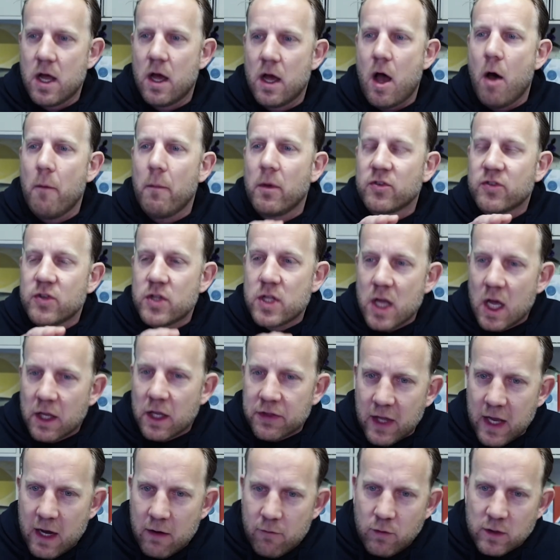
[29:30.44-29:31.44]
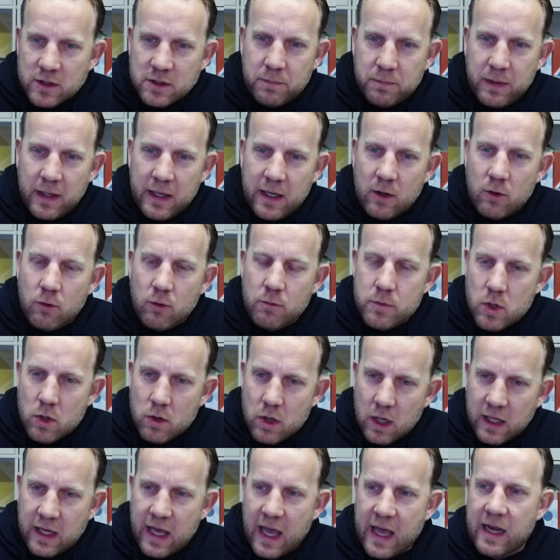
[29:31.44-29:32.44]
Almost nothing what's being
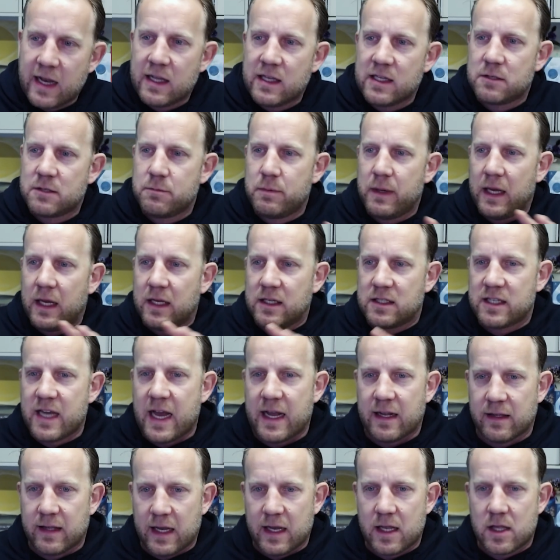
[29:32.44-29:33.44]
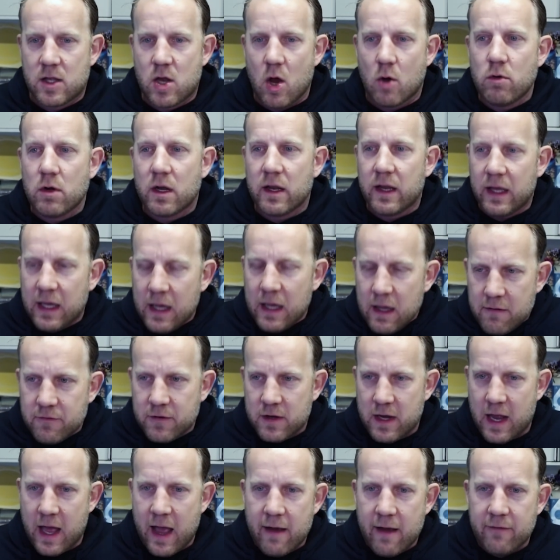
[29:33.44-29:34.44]
communicated is being said. They don't
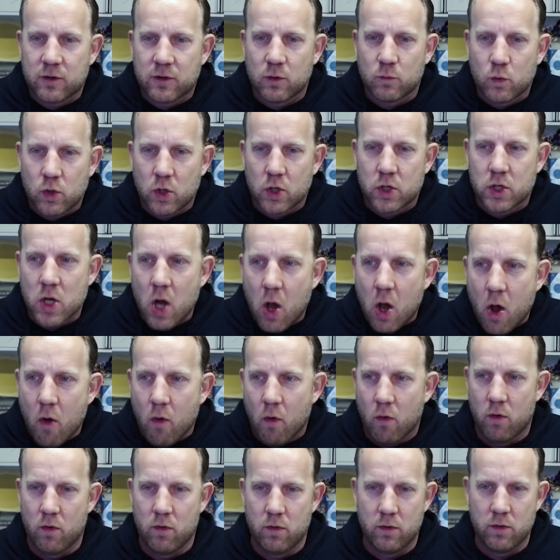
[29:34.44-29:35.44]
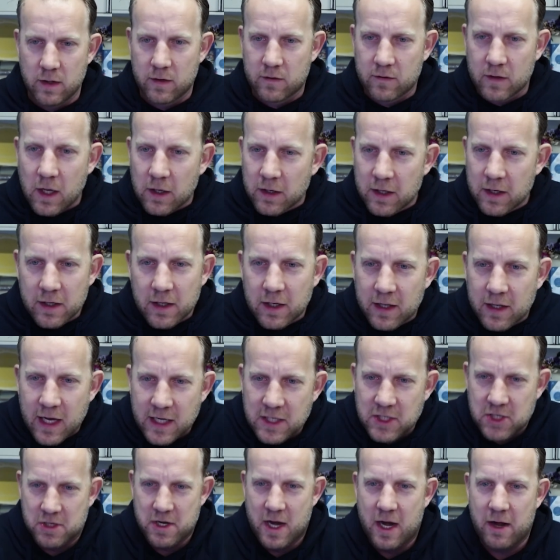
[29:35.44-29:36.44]
even have the word no. It's not in the
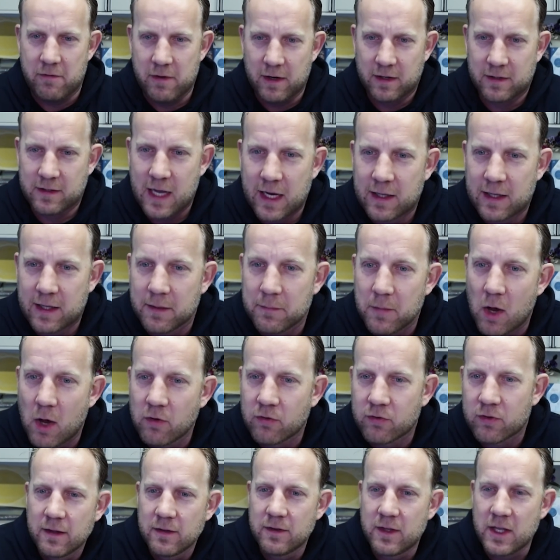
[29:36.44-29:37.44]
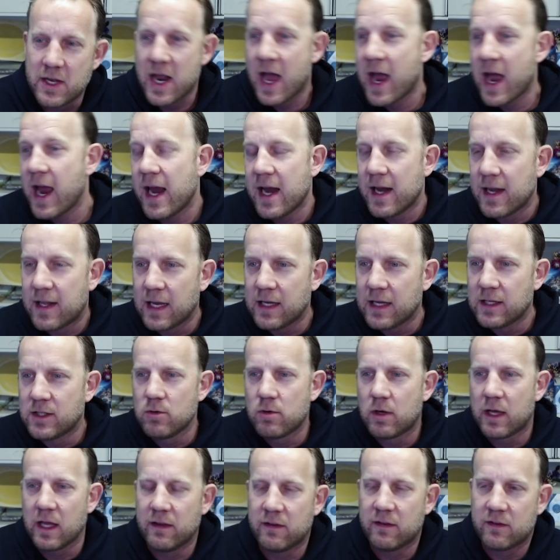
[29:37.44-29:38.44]
dictionary. It's like the most denying things
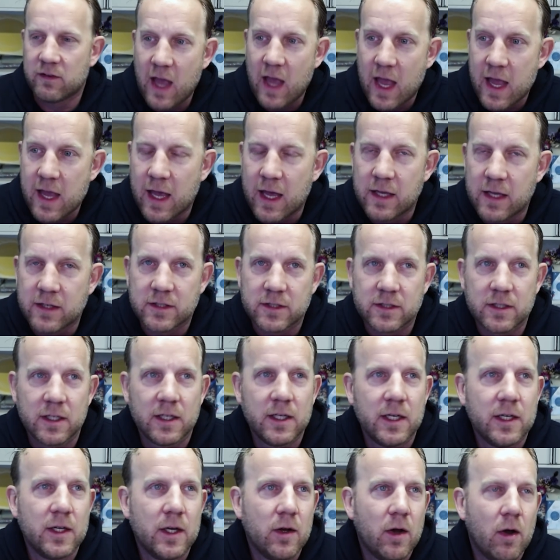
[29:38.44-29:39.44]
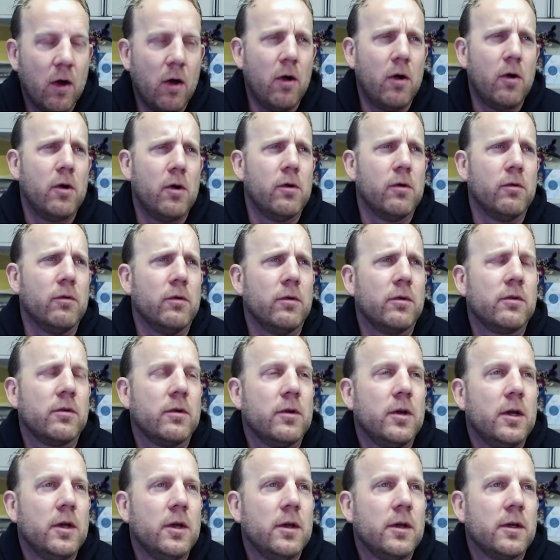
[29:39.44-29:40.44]
you can say is, oh,
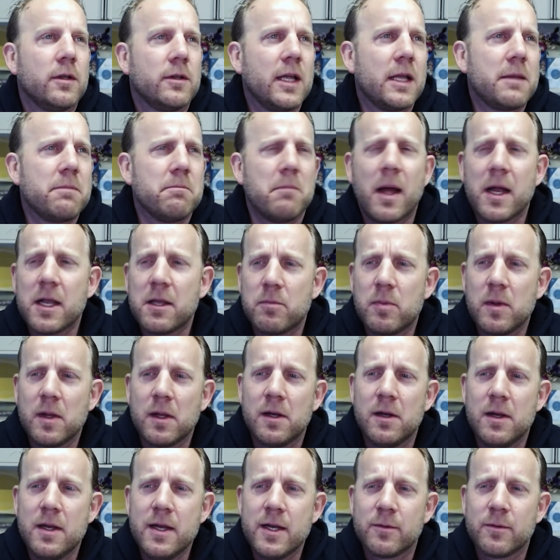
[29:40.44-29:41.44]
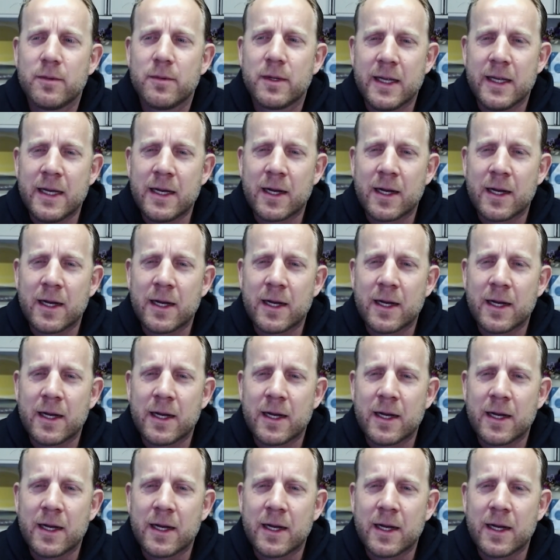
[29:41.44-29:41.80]
that might be a little bit